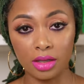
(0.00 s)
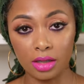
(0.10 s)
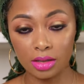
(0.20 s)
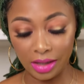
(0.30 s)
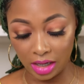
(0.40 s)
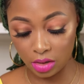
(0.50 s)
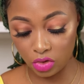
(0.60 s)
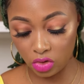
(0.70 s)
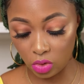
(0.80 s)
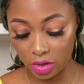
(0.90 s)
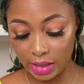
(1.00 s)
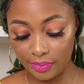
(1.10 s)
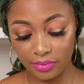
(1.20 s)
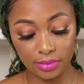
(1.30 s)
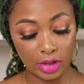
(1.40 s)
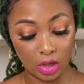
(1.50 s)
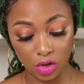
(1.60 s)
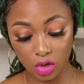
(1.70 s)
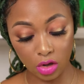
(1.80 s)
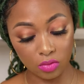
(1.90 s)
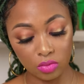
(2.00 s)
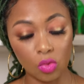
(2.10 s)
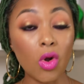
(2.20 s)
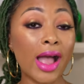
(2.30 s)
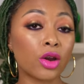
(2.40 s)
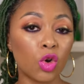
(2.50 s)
the Lady de here you go. Wide